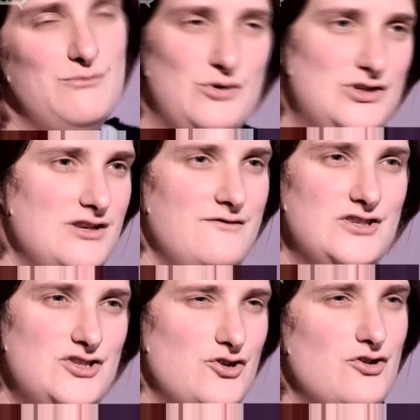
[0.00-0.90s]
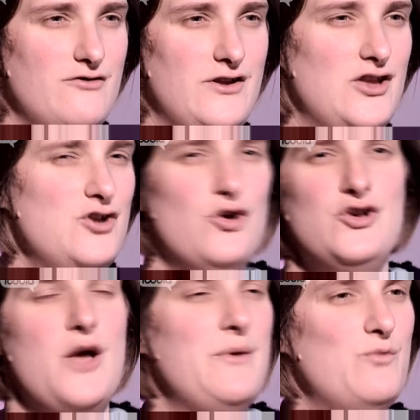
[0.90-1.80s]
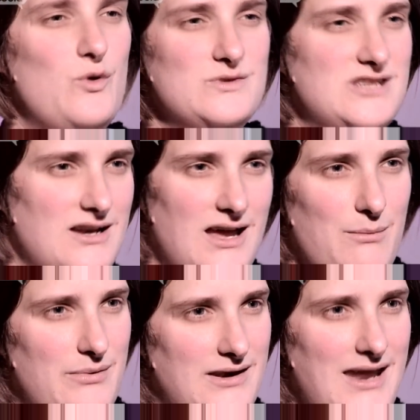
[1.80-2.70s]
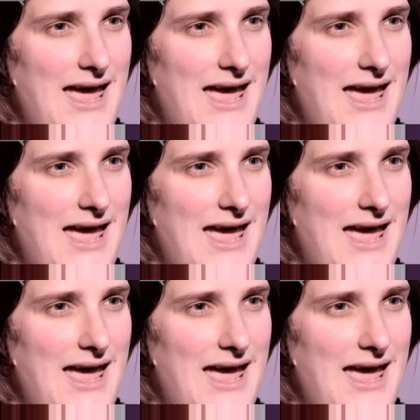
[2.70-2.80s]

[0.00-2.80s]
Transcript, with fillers: and bustle of a store and the not knowing what was going to happen